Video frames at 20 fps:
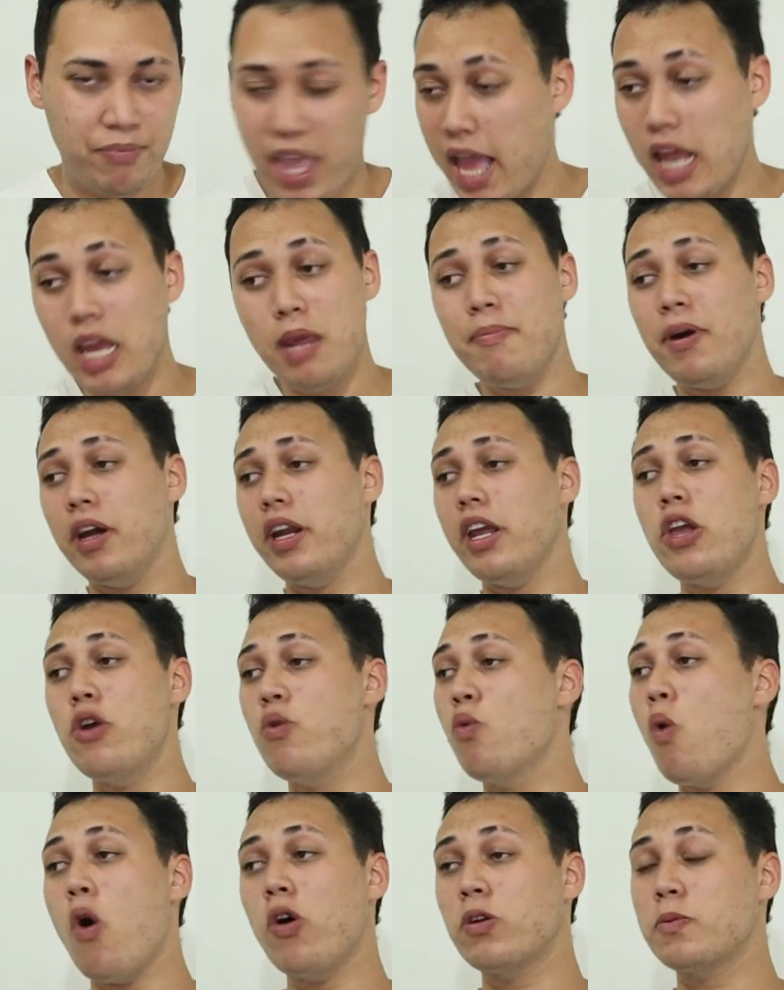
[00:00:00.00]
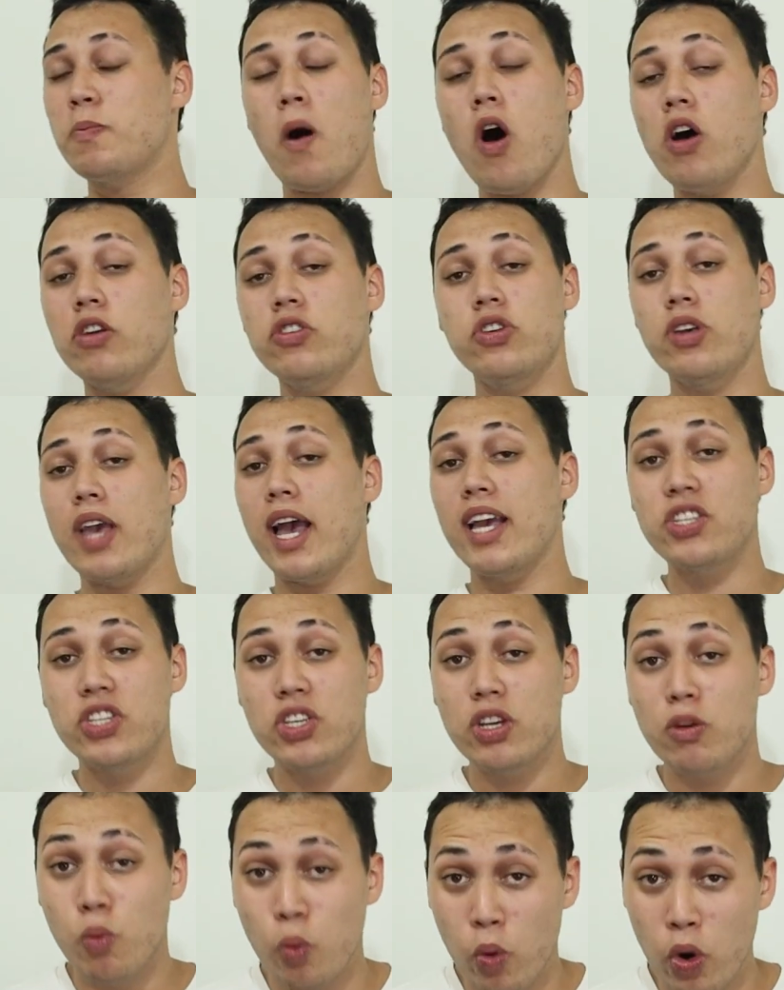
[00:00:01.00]
Anybody who walks past you as
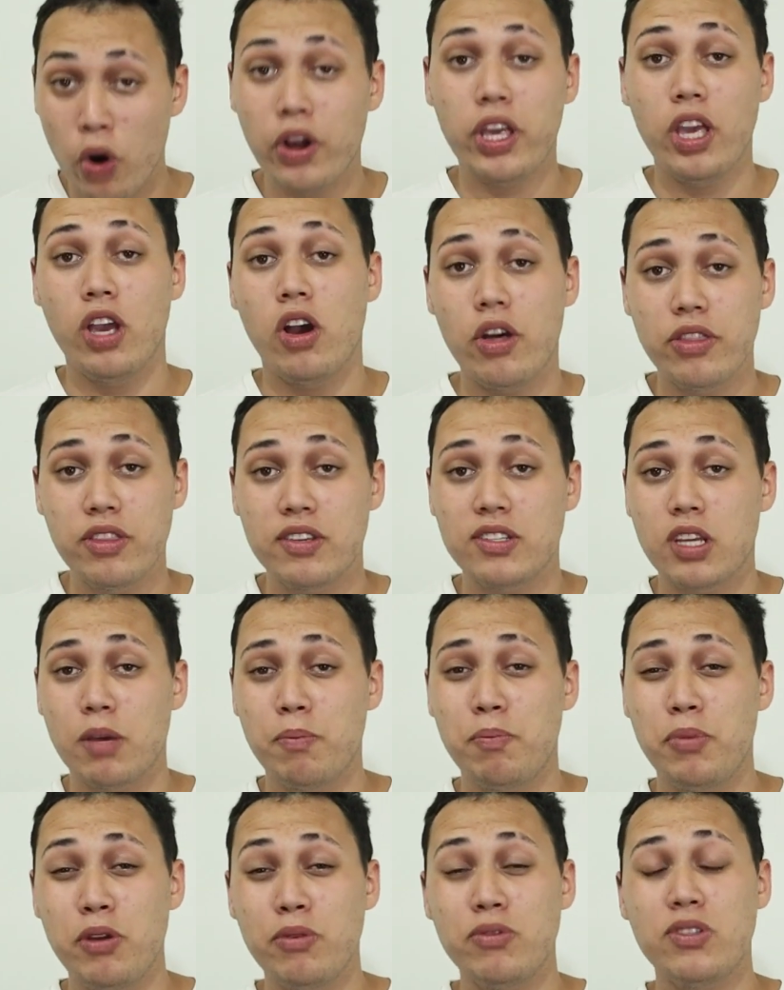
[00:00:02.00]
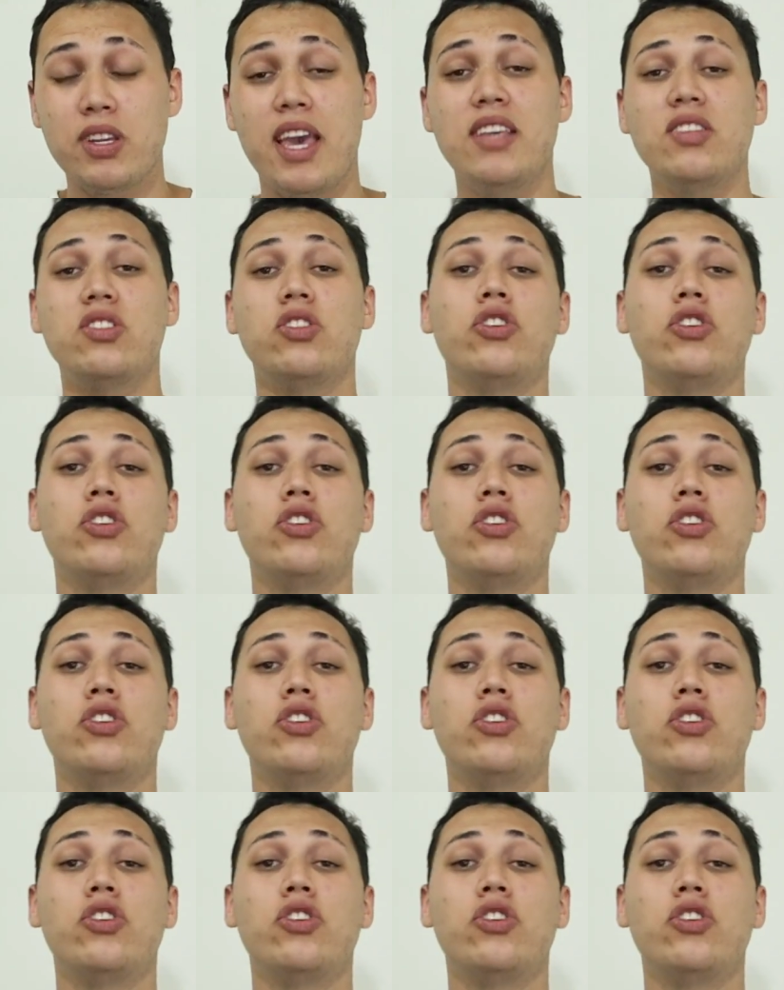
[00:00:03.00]
you're working on this computer is